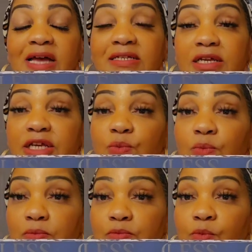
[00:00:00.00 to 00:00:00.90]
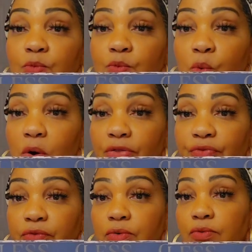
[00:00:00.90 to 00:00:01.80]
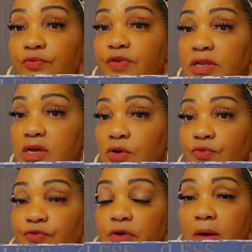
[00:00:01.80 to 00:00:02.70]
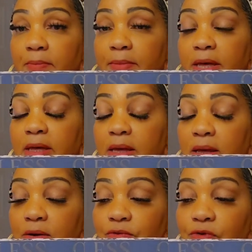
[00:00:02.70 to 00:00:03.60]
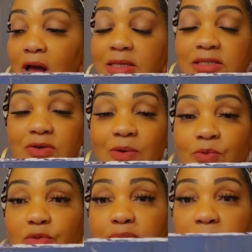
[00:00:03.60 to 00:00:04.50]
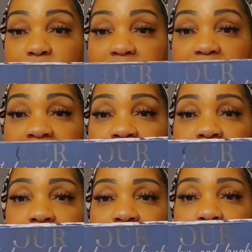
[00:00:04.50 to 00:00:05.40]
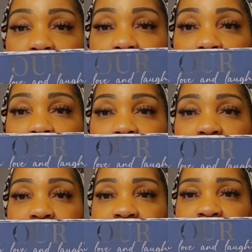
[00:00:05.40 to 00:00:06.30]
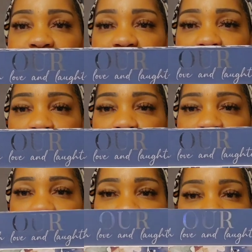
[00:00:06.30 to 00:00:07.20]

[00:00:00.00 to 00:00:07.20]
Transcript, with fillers: I did get walkthrough video from Raleigh, so I will post that in another video, but